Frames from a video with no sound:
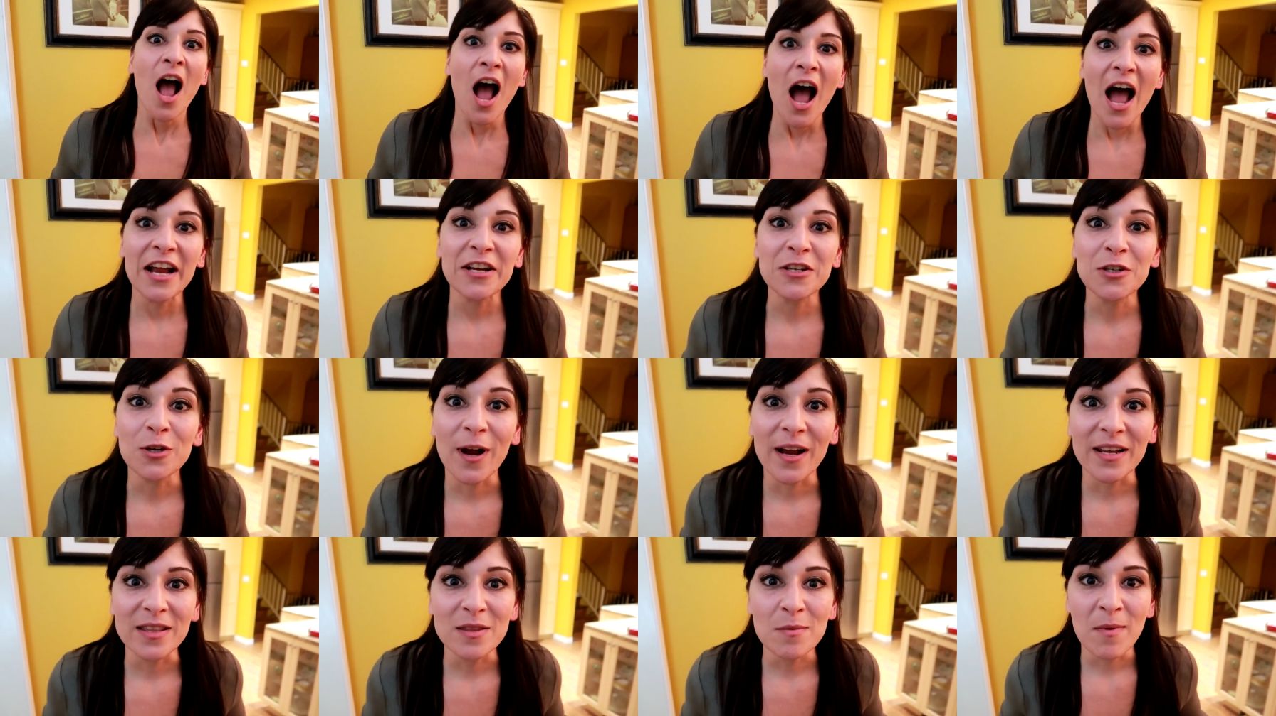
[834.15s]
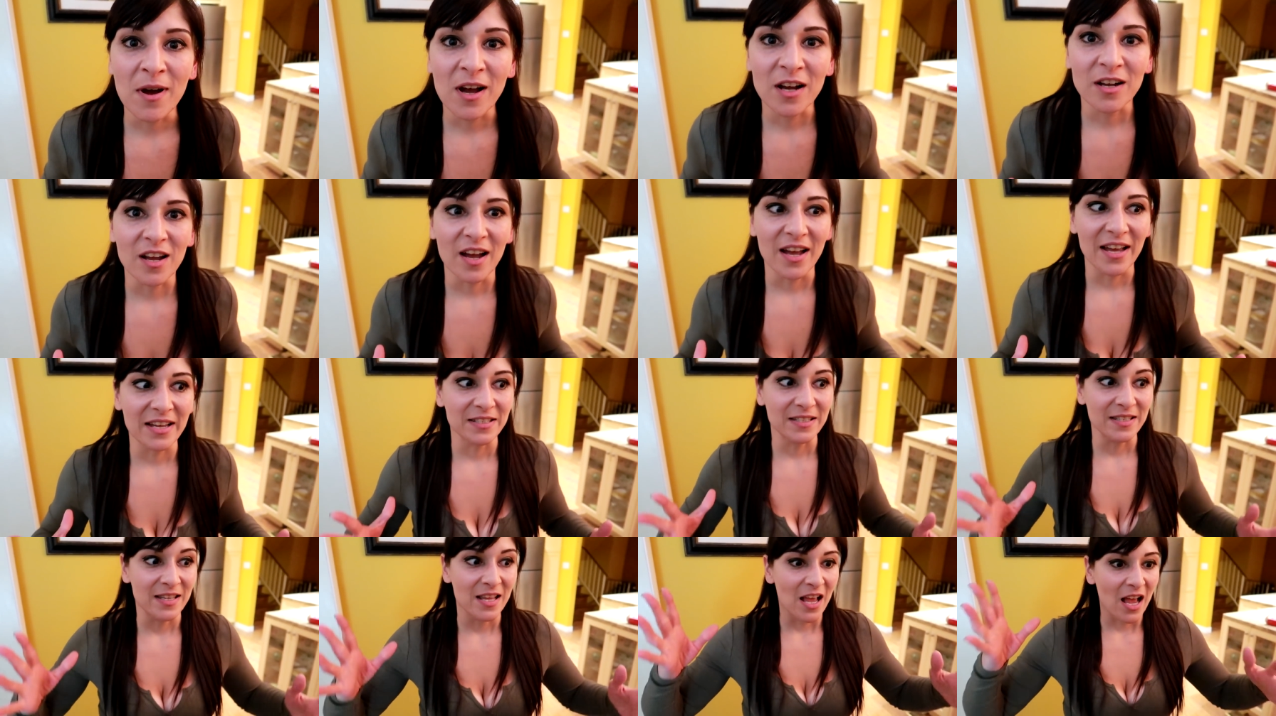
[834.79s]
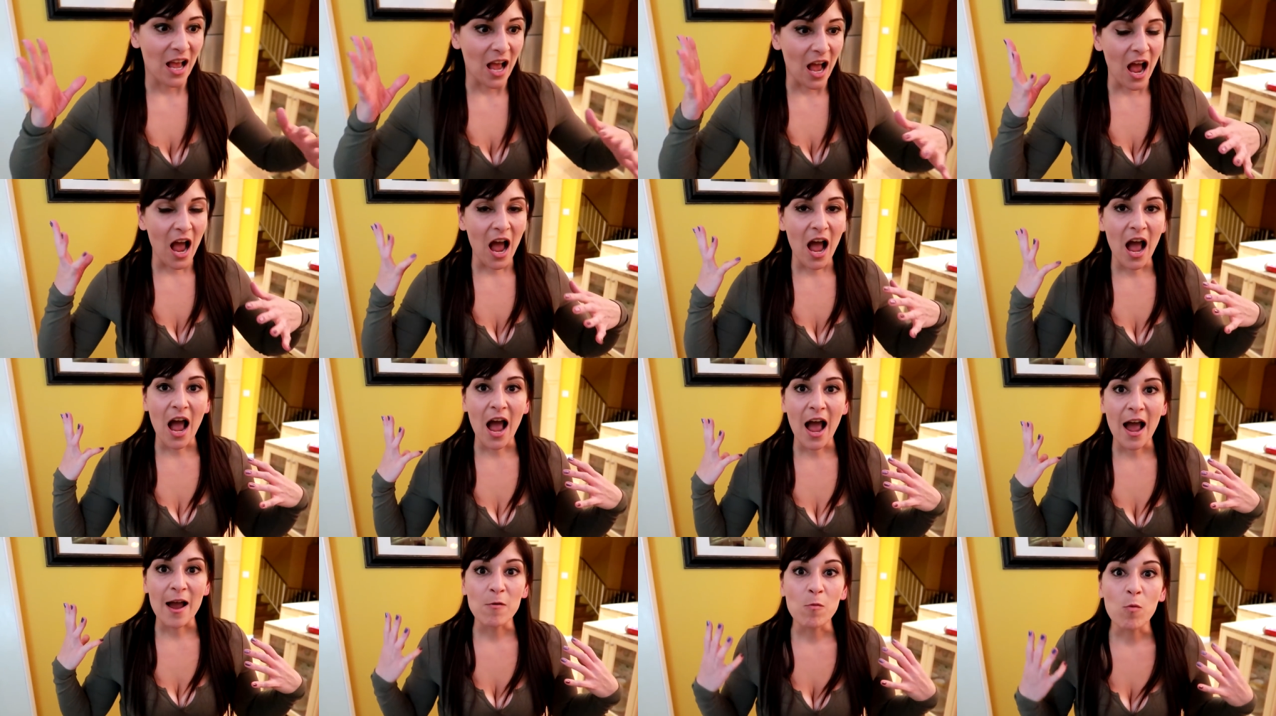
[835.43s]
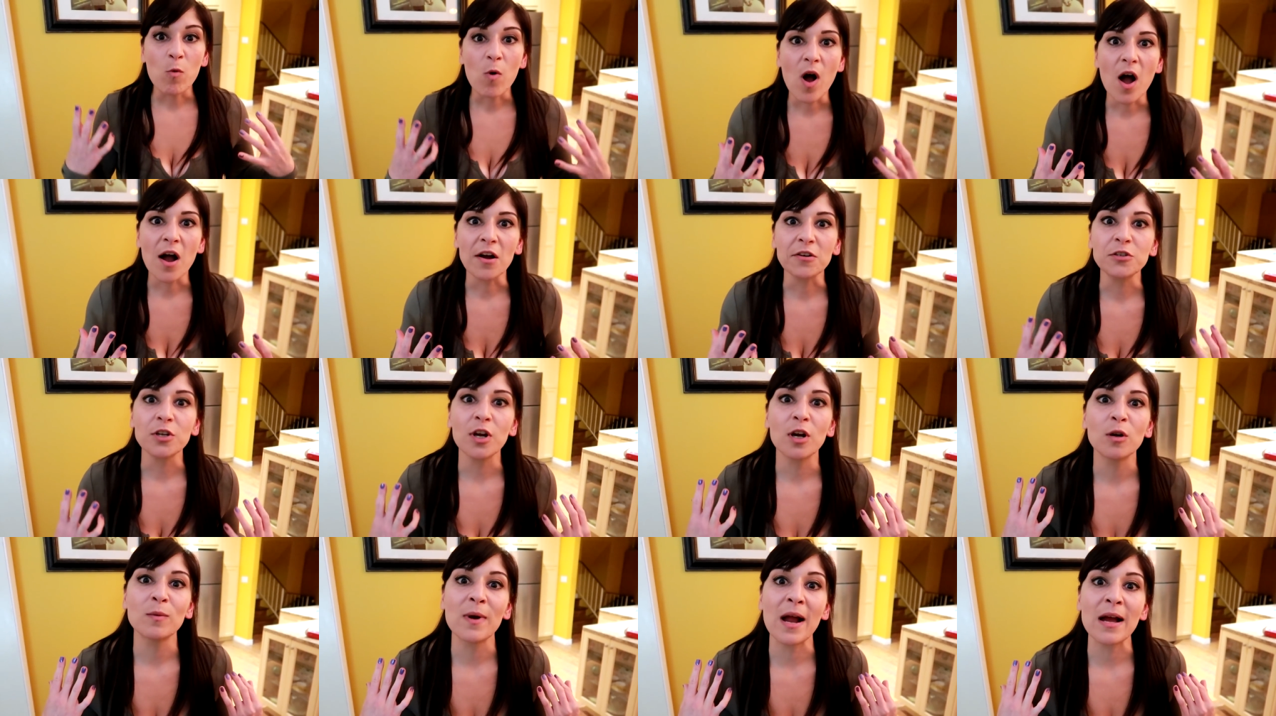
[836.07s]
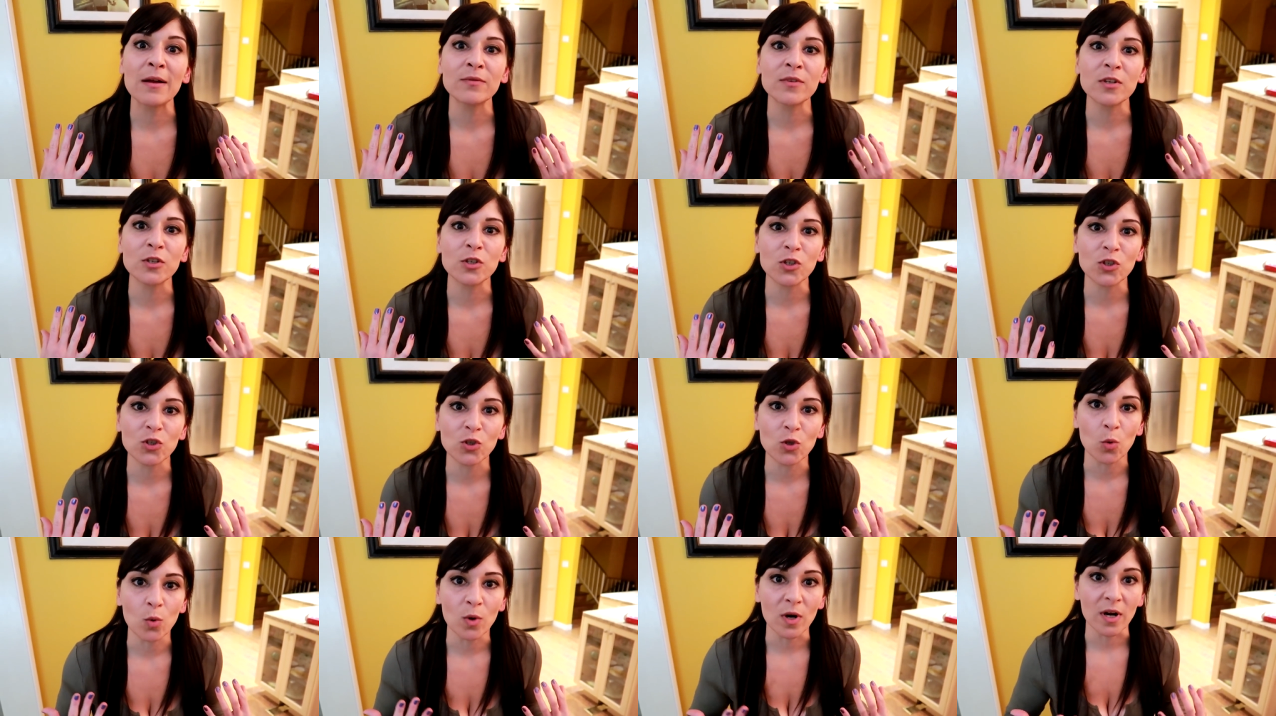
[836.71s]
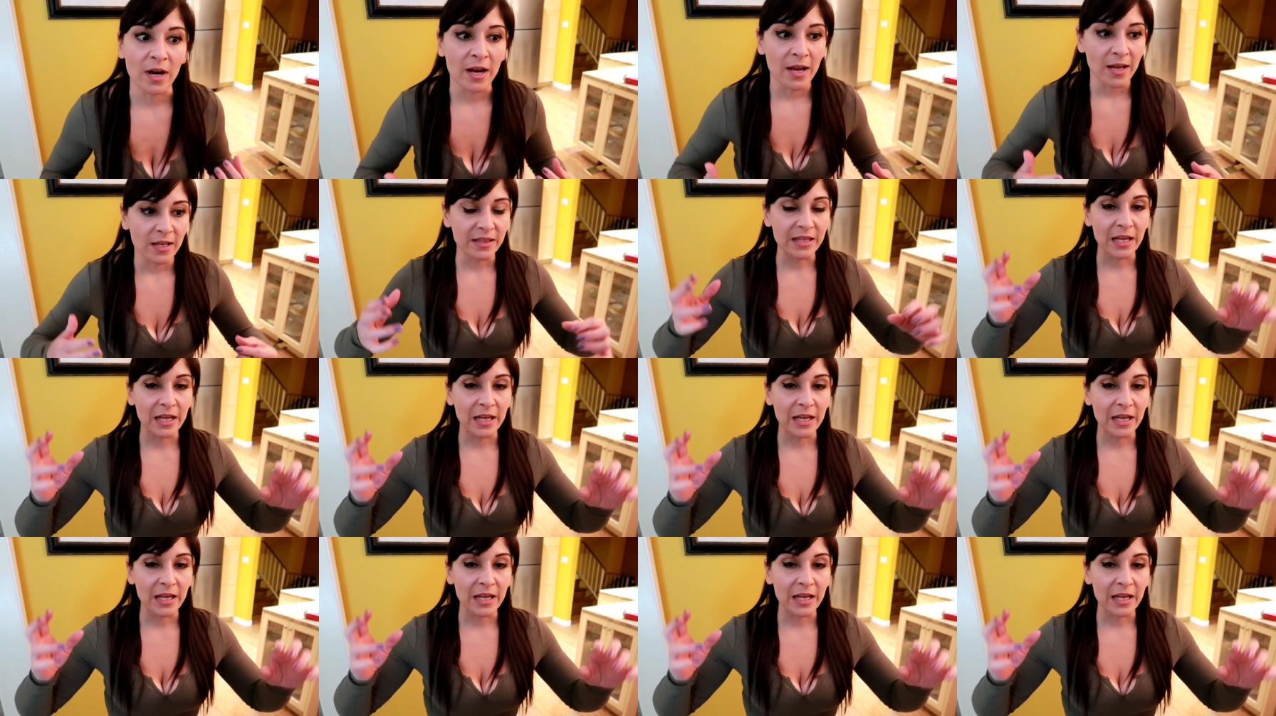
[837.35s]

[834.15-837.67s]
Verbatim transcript: I tried them on, guys. I walked around the store.